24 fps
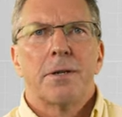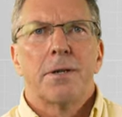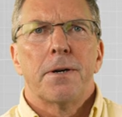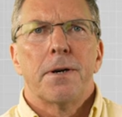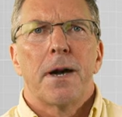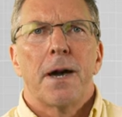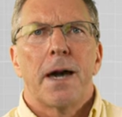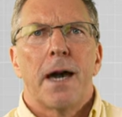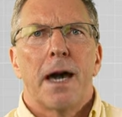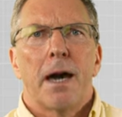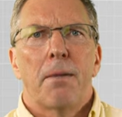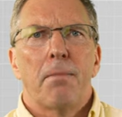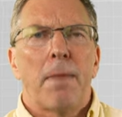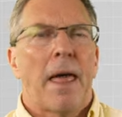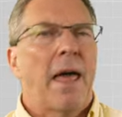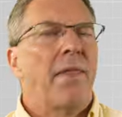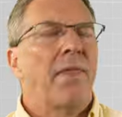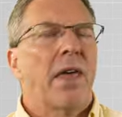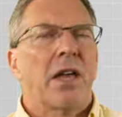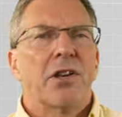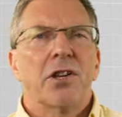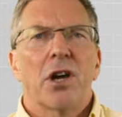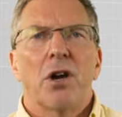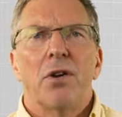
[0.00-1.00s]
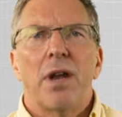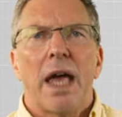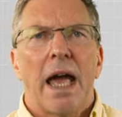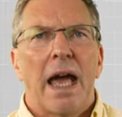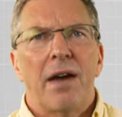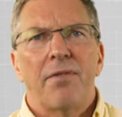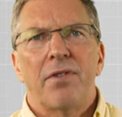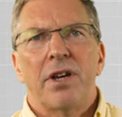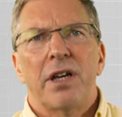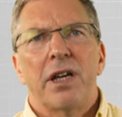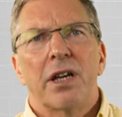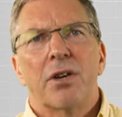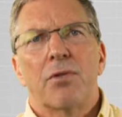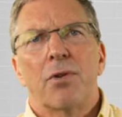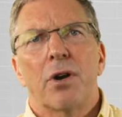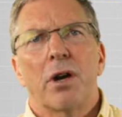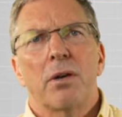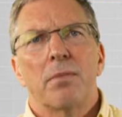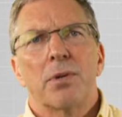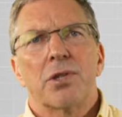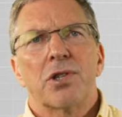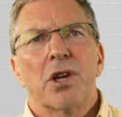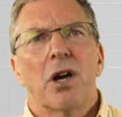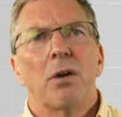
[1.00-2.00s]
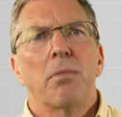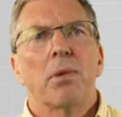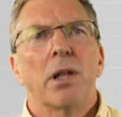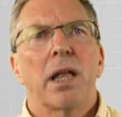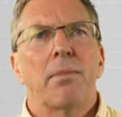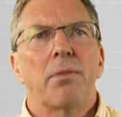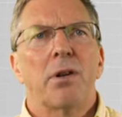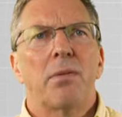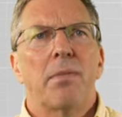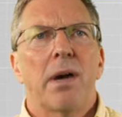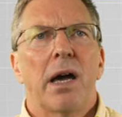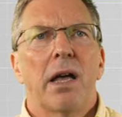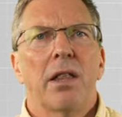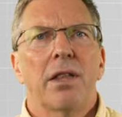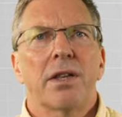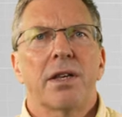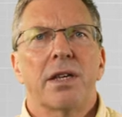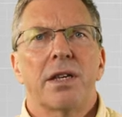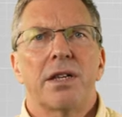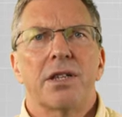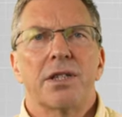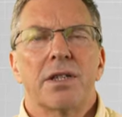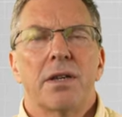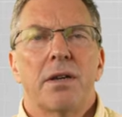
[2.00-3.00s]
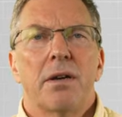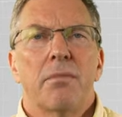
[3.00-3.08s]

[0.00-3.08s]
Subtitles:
And they don't have any chromosomal abnormalities.